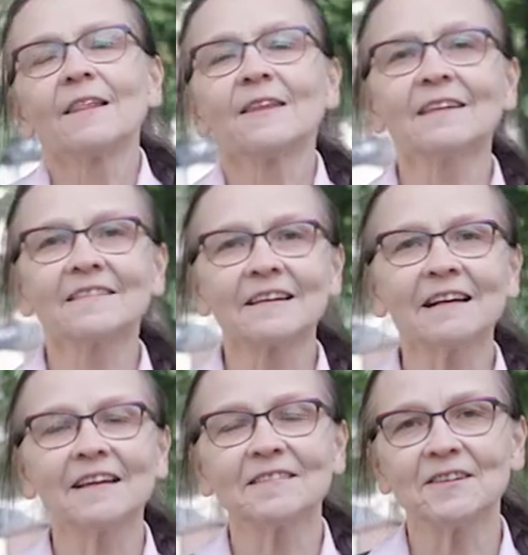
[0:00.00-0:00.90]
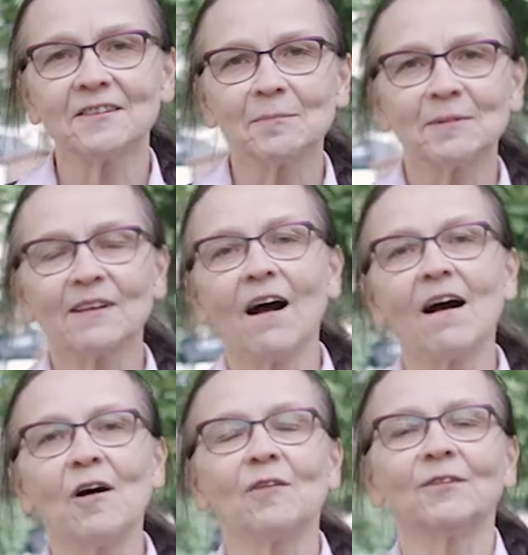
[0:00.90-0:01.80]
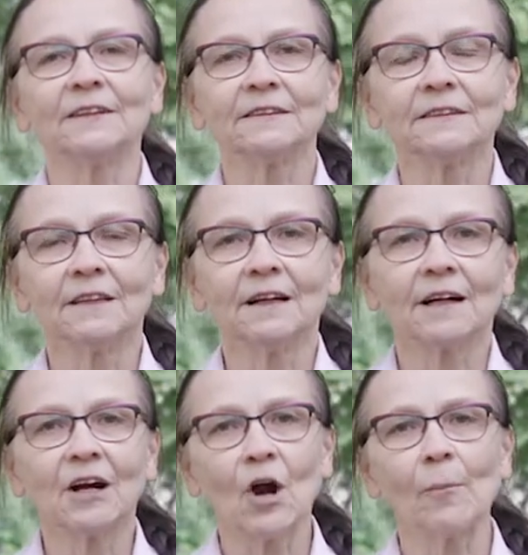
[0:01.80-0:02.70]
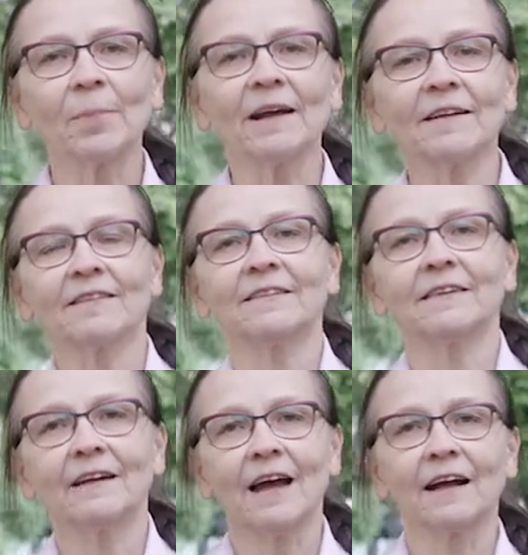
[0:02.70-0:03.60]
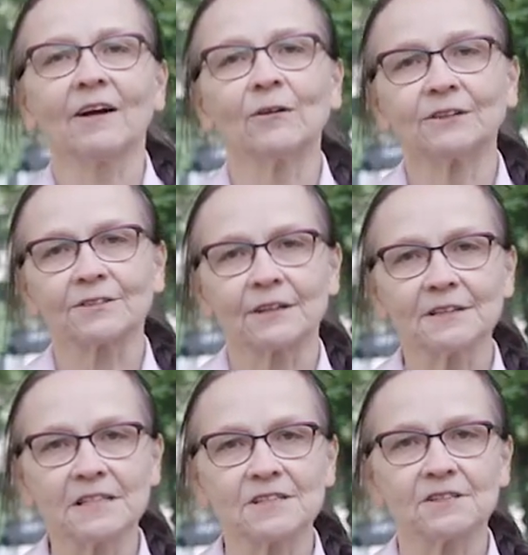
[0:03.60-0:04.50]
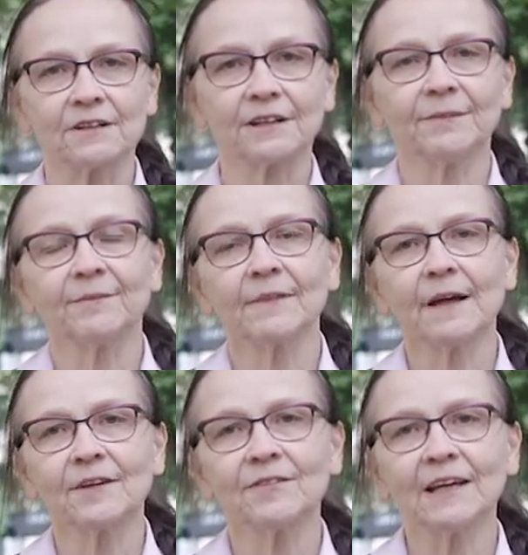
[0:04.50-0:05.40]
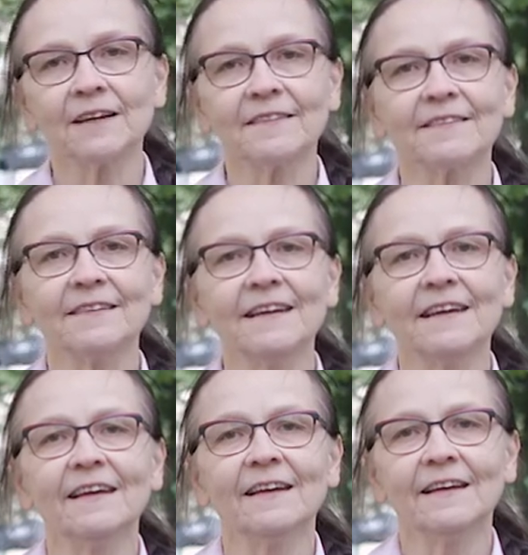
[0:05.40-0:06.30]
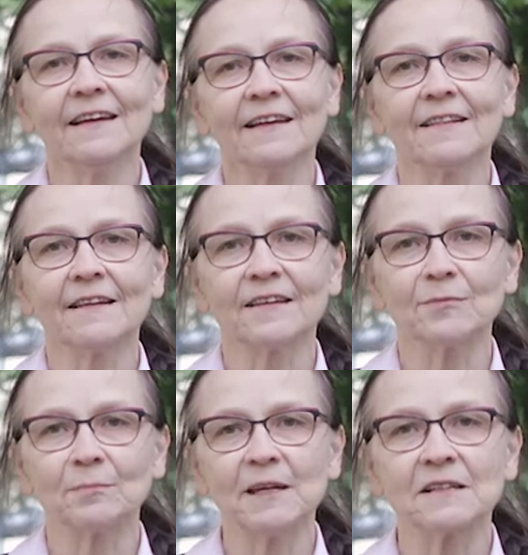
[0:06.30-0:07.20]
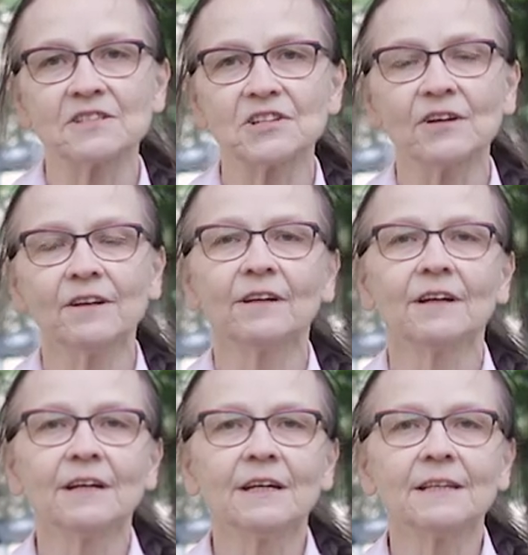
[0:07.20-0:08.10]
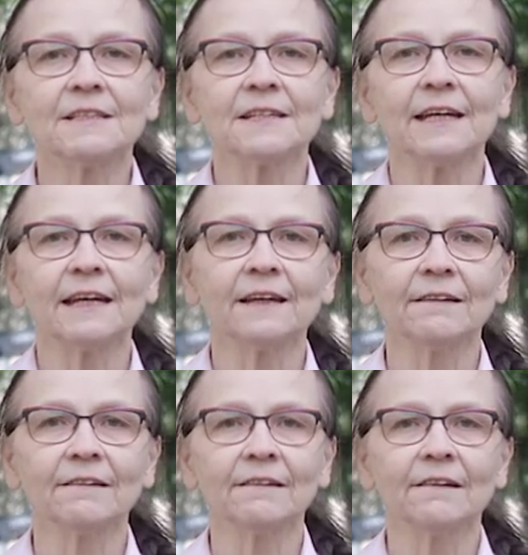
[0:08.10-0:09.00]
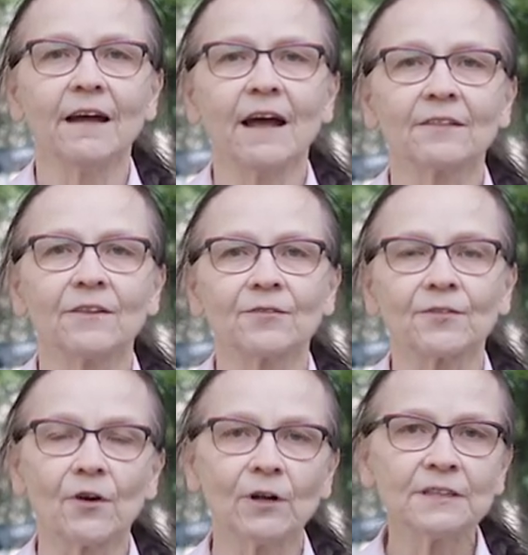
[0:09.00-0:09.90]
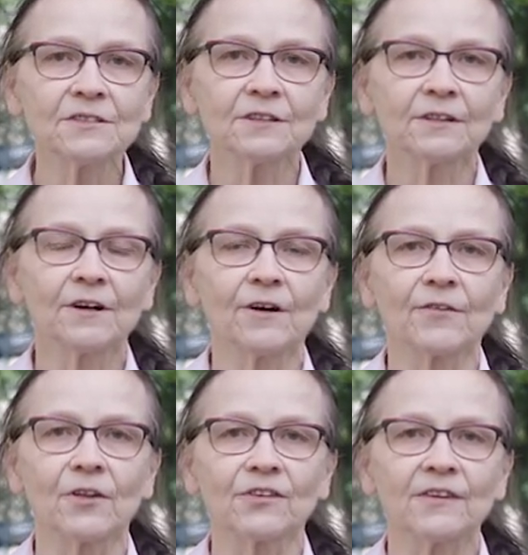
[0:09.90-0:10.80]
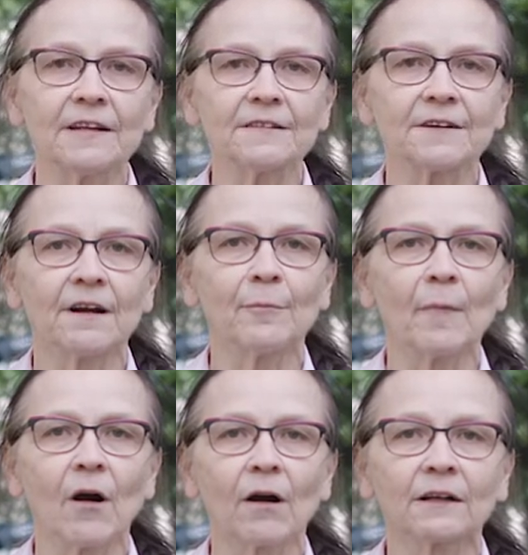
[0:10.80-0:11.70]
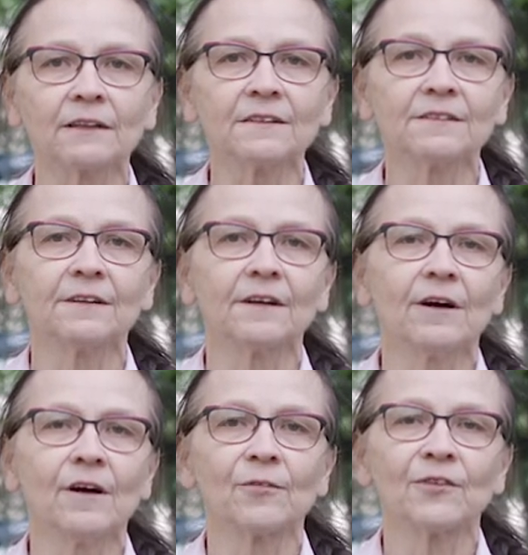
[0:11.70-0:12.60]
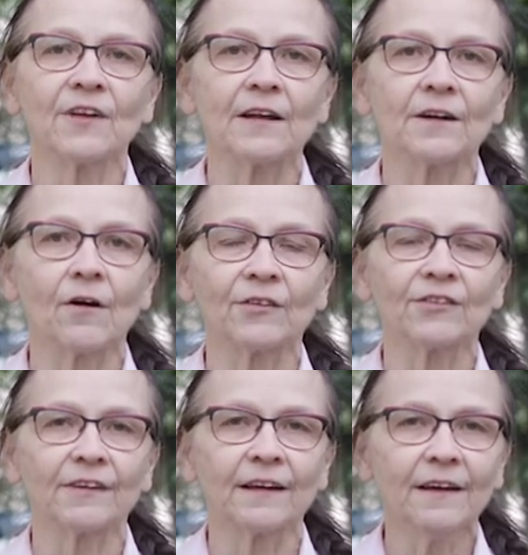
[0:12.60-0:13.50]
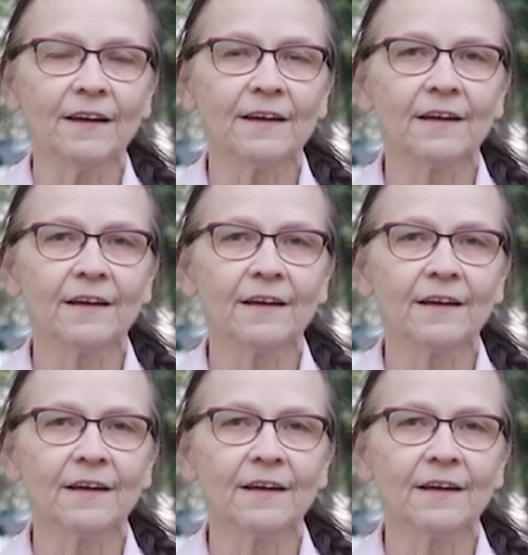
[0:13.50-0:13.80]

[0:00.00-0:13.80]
These relationships are often complex and contradictory. As we can see in this picture, taken at the front of the central market of San Jose,